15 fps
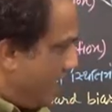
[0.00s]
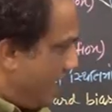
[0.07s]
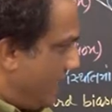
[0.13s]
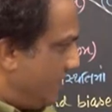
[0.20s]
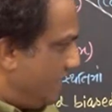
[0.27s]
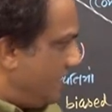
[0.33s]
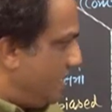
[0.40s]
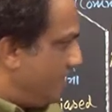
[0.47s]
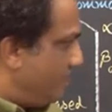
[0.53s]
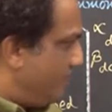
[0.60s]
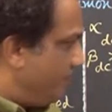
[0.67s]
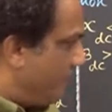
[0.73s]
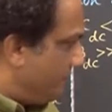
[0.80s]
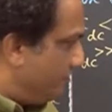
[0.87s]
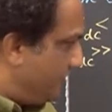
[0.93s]
And
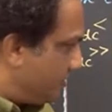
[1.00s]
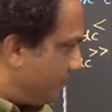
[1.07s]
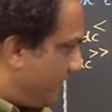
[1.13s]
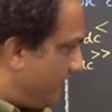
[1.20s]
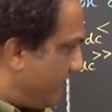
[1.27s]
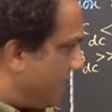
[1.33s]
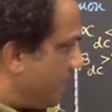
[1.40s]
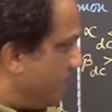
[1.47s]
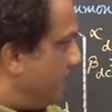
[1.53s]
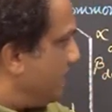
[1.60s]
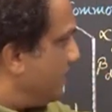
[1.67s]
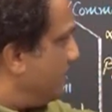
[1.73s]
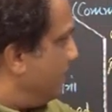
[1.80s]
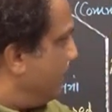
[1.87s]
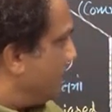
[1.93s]
EMF of this battery
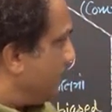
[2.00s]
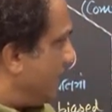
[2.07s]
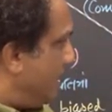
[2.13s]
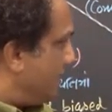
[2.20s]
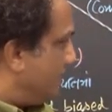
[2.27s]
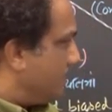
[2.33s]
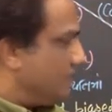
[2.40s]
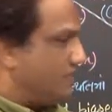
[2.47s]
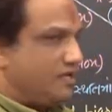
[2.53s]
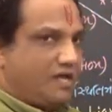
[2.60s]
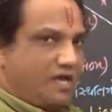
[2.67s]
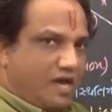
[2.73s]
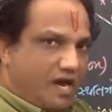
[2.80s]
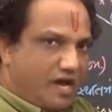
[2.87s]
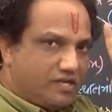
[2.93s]
connected with collector,
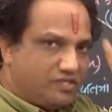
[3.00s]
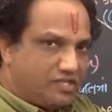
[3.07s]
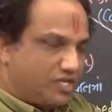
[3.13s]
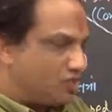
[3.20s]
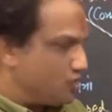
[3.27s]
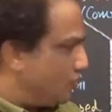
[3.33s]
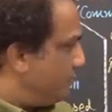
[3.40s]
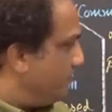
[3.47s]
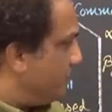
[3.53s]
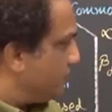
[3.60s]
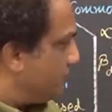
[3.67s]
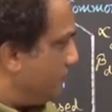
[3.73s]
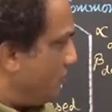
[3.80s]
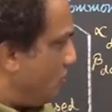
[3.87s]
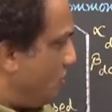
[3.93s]
I just show it by
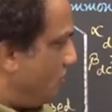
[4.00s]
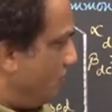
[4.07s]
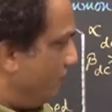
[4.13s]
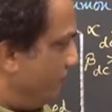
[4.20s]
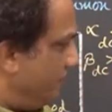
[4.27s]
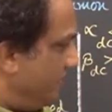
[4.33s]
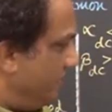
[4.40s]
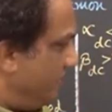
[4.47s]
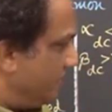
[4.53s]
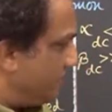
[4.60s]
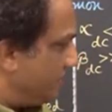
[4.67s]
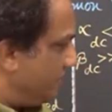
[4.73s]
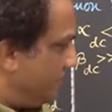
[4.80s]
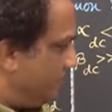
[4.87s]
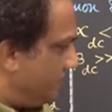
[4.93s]
symbol
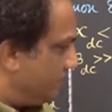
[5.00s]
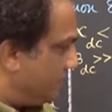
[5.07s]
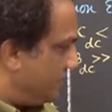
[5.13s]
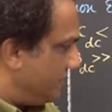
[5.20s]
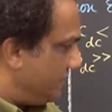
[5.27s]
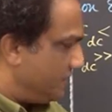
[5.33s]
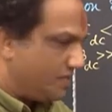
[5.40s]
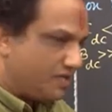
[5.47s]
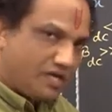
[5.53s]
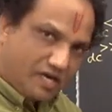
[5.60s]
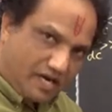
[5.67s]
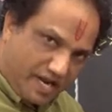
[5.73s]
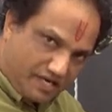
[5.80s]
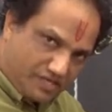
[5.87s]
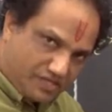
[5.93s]
VCC.
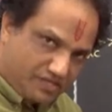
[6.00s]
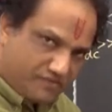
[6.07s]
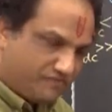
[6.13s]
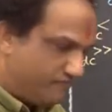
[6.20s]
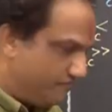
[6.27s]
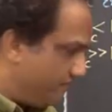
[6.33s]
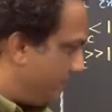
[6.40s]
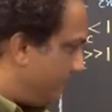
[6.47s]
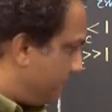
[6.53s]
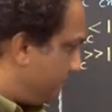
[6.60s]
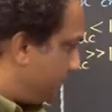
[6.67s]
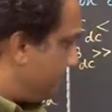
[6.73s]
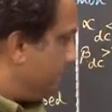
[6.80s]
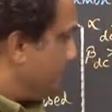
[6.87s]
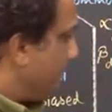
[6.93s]
Correct? Fine.
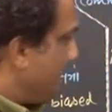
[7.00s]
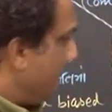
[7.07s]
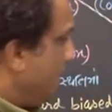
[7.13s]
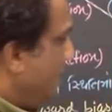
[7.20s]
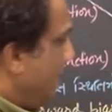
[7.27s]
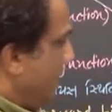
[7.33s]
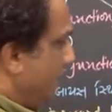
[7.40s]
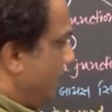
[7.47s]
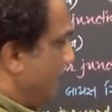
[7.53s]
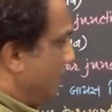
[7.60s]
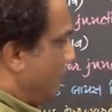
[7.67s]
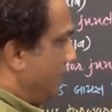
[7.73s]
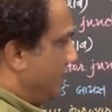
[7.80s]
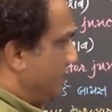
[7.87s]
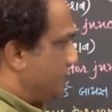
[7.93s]
And
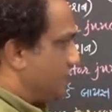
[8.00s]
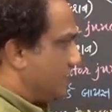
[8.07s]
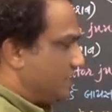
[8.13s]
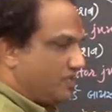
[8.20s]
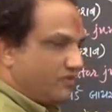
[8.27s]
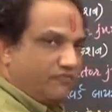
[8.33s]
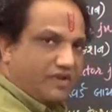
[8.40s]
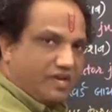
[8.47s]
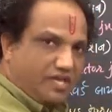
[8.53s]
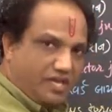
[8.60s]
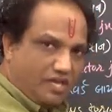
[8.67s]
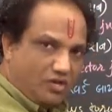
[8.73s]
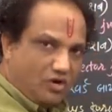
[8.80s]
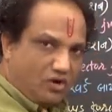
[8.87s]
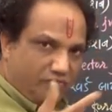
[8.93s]
now let us start the
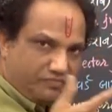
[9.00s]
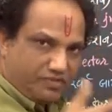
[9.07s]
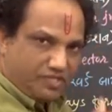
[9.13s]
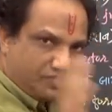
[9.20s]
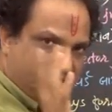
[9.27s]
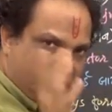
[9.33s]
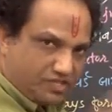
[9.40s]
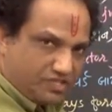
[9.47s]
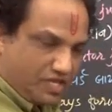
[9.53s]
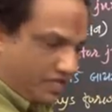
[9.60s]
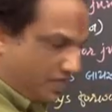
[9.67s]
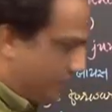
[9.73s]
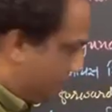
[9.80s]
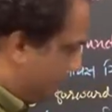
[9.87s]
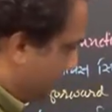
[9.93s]
working of this
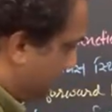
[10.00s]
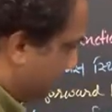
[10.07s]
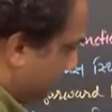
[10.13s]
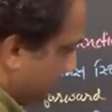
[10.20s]
circuit.